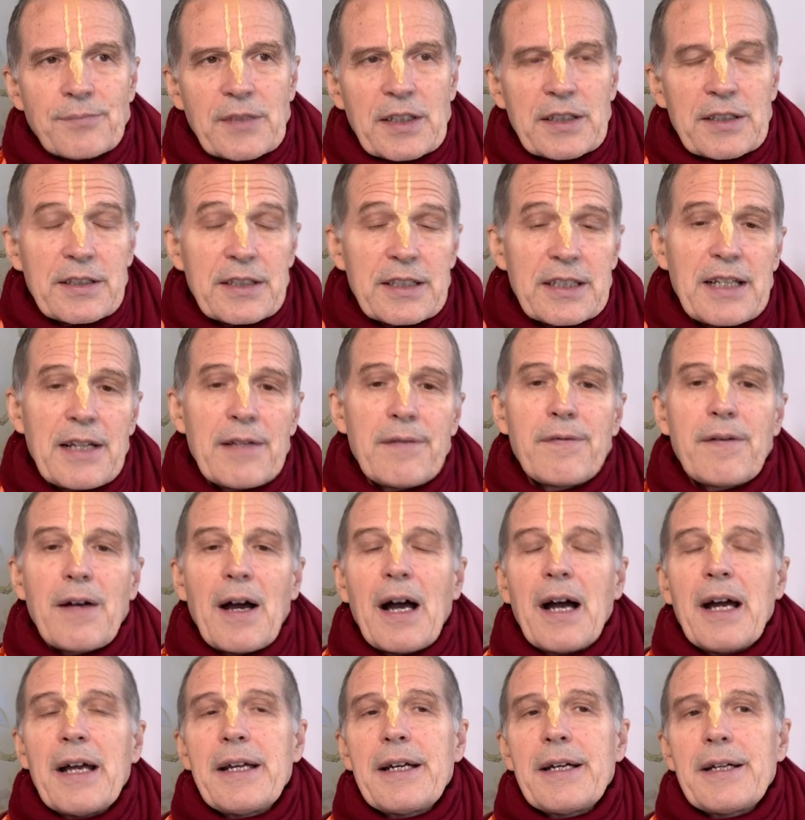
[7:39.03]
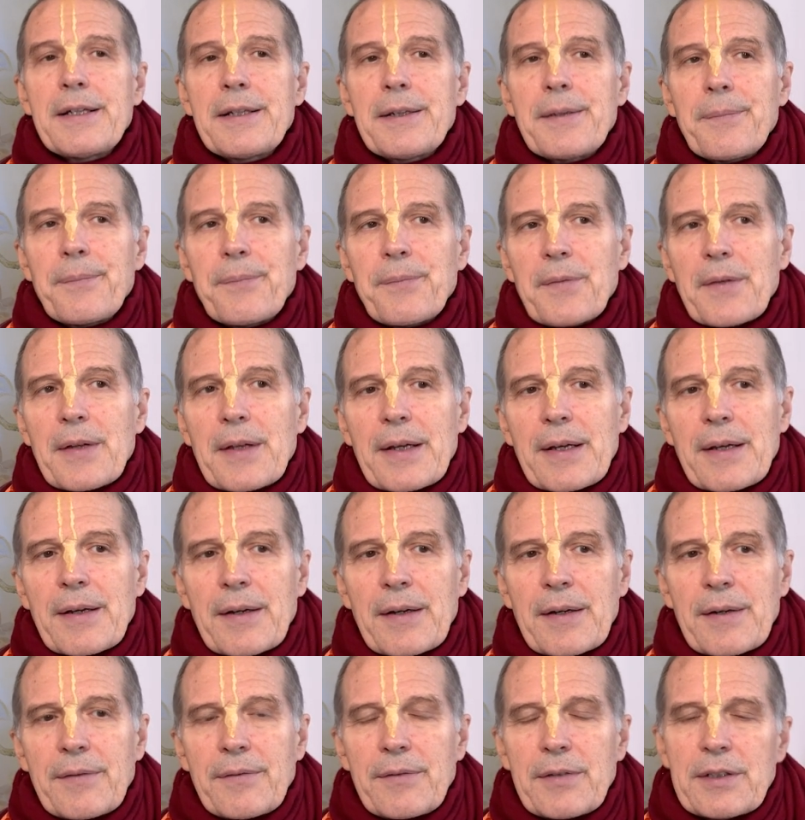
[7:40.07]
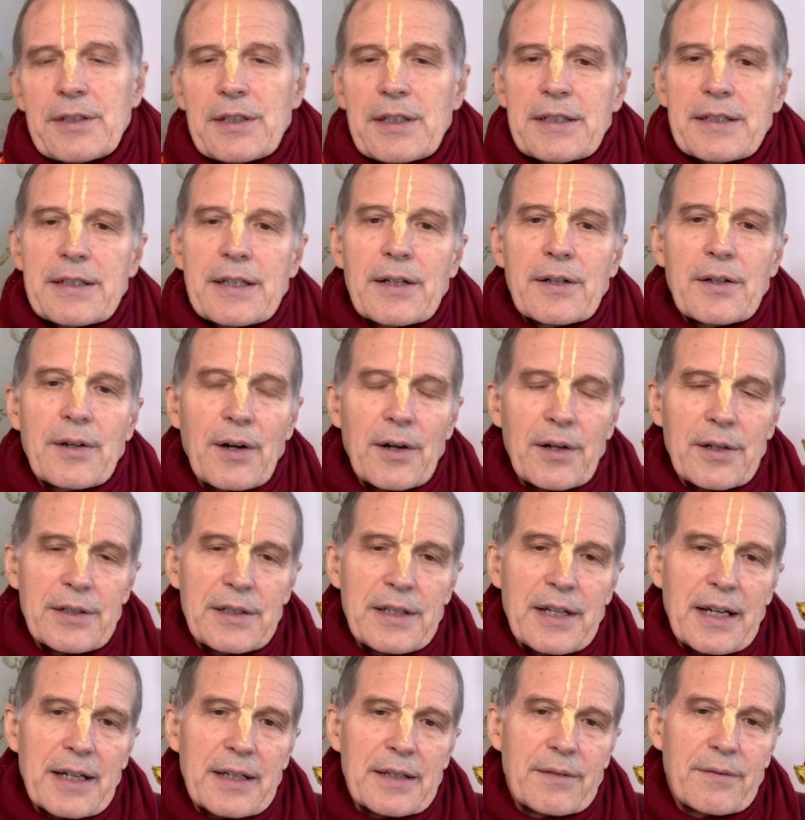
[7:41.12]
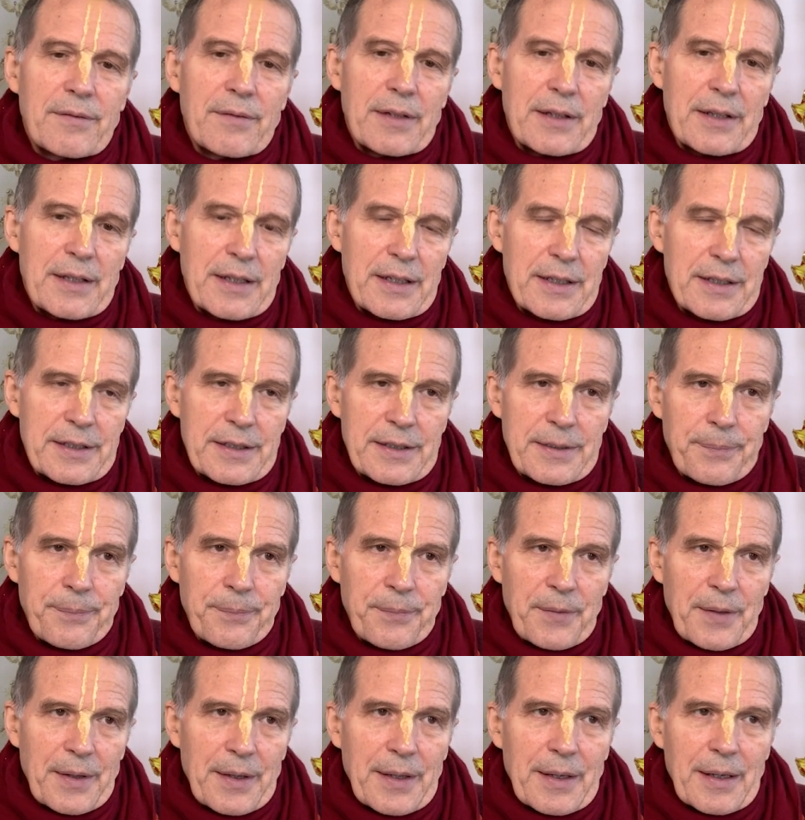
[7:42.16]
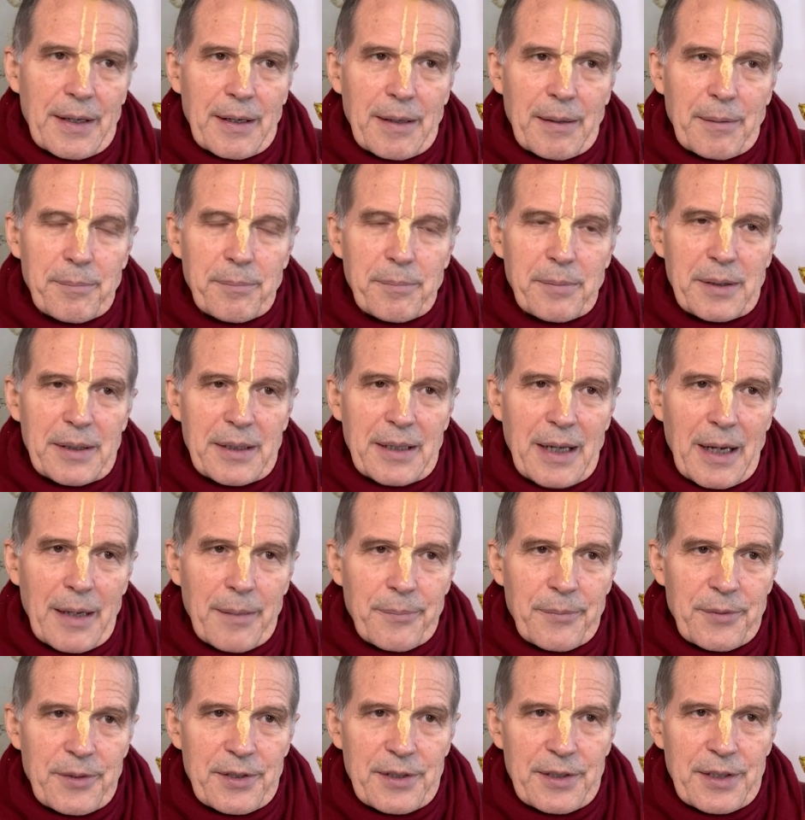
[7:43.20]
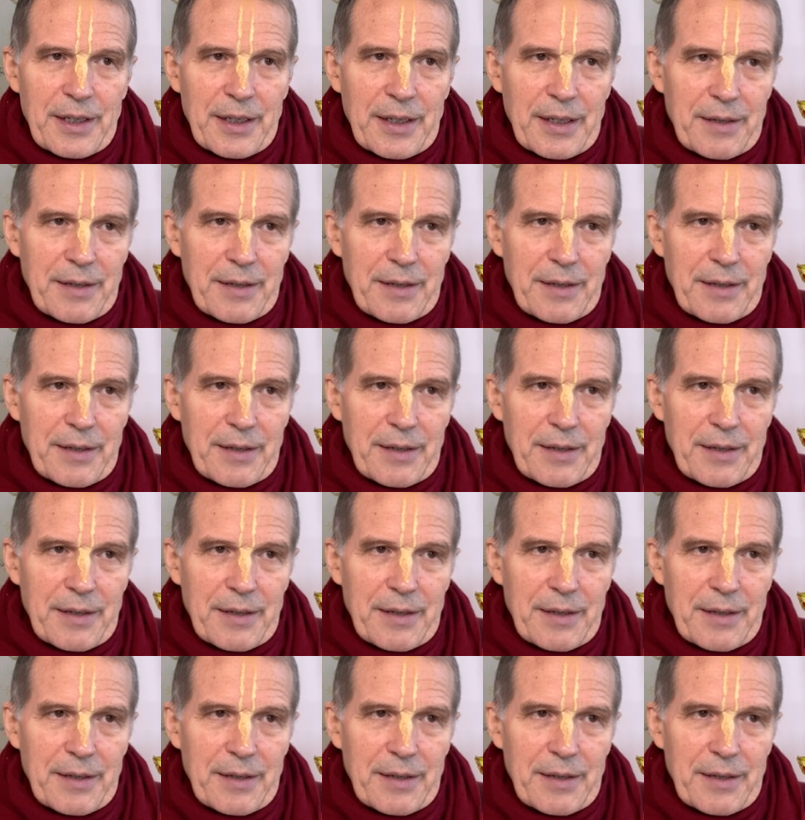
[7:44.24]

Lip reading: stiff iron, which is in contact with this, becomes